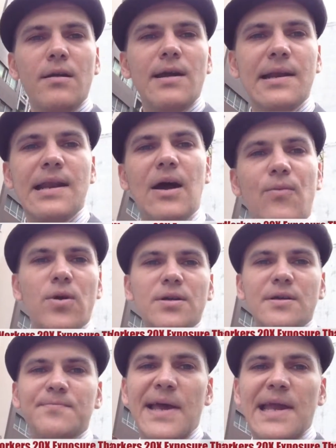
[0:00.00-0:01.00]
and not
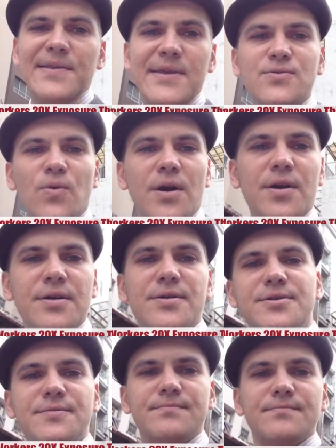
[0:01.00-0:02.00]
wanting to pay these
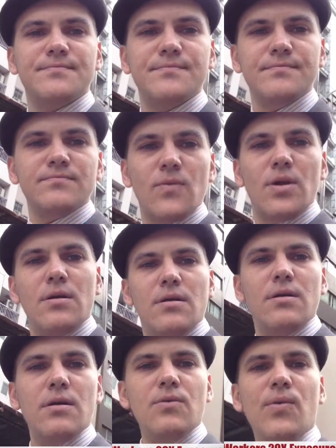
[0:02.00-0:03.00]
workers
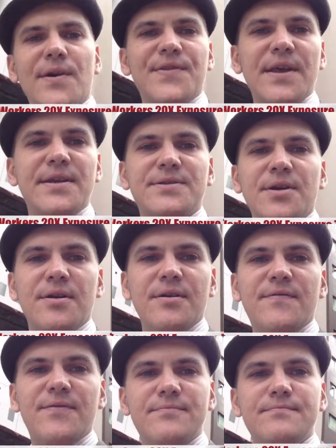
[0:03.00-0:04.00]
what they
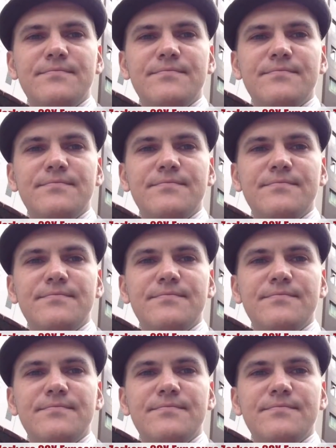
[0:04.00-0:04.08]
deserve.